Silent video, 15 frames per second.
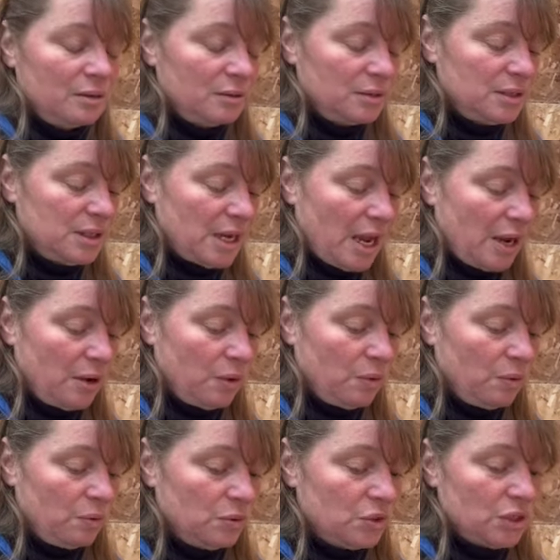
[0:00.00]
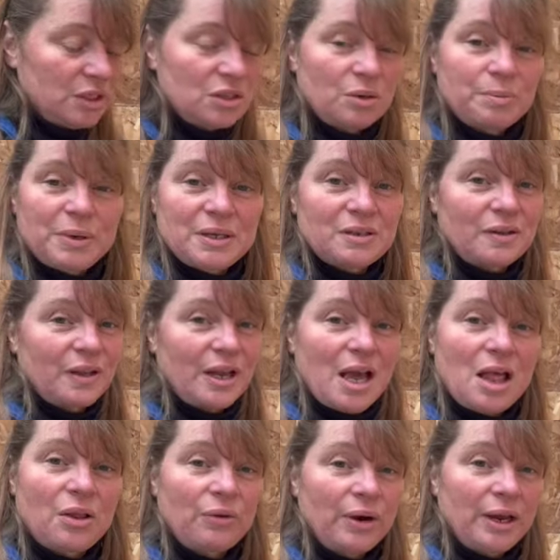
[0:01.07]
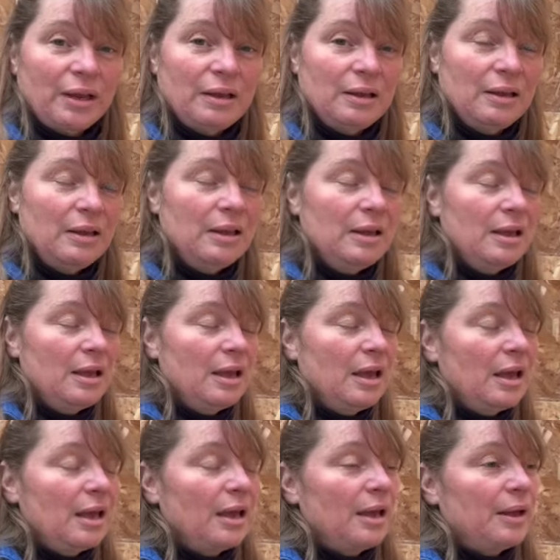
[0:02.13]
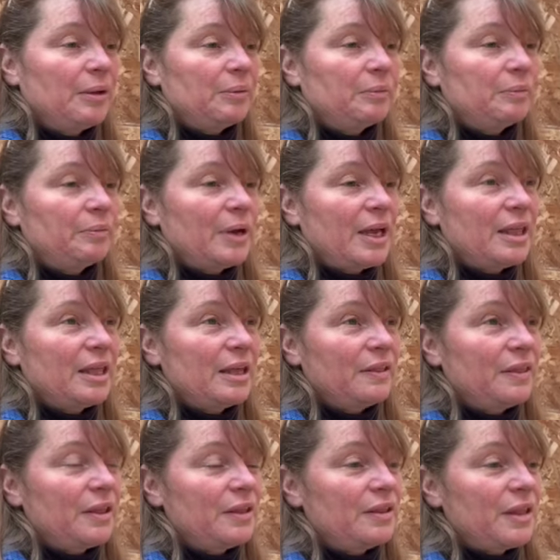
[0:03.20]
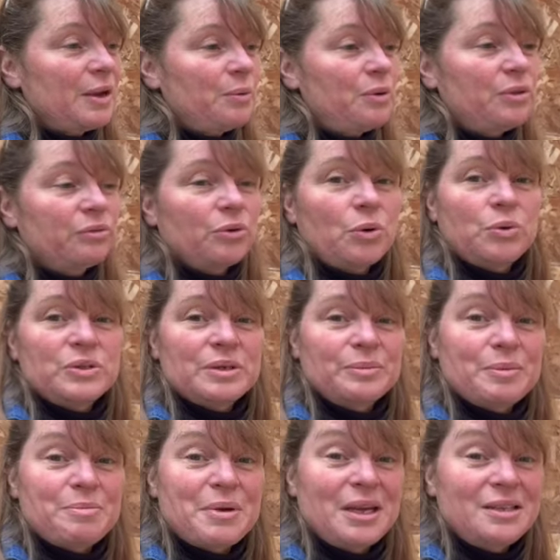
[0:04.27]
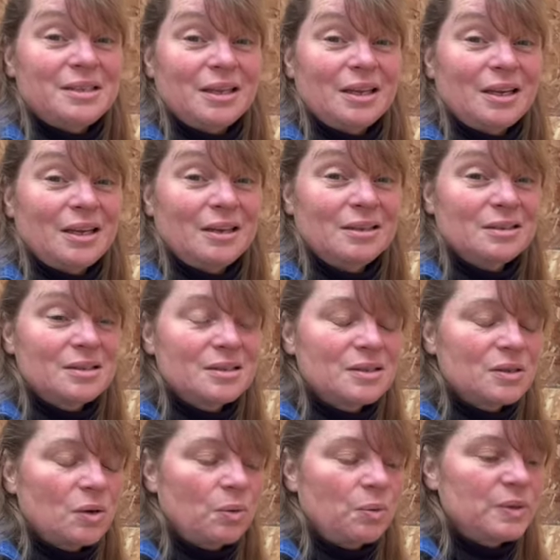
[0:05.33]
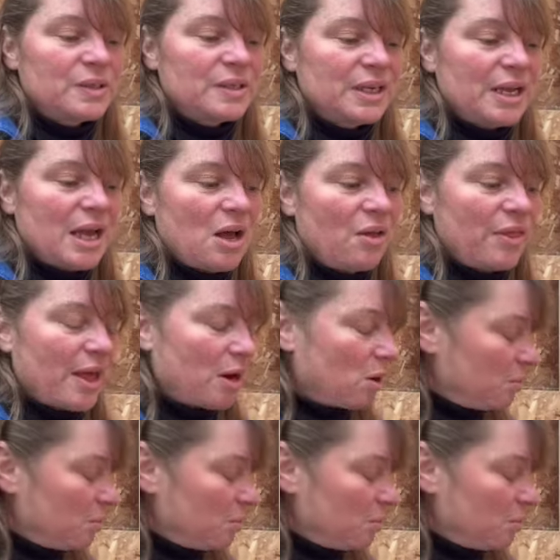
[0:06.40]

Diego, just based on the coloring. I think that they will throw some amazing kids. So we'll see how that all